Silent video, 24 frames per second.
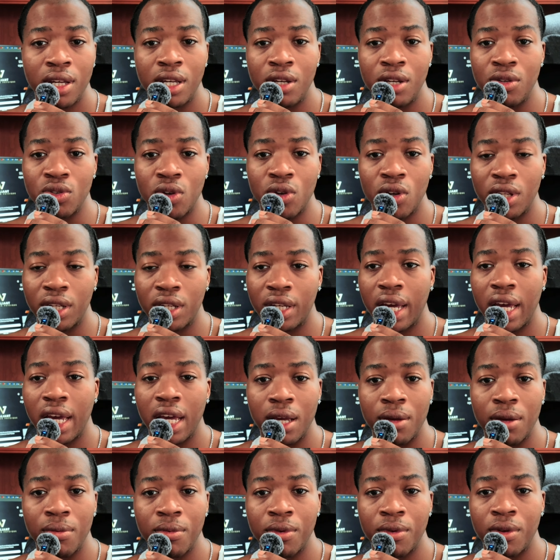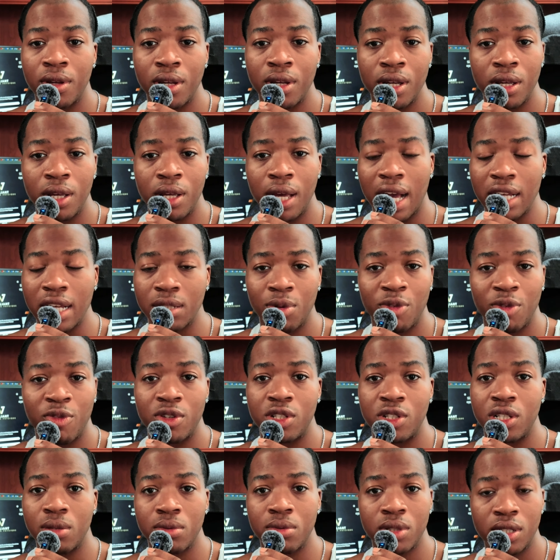He was on the game. He asked me
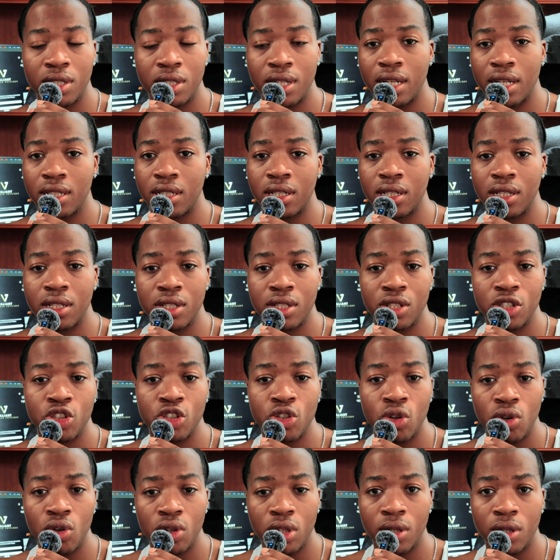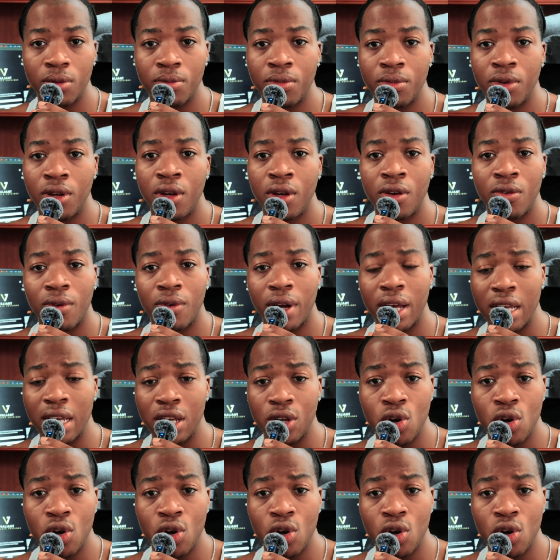for gym suggestions, told him, right?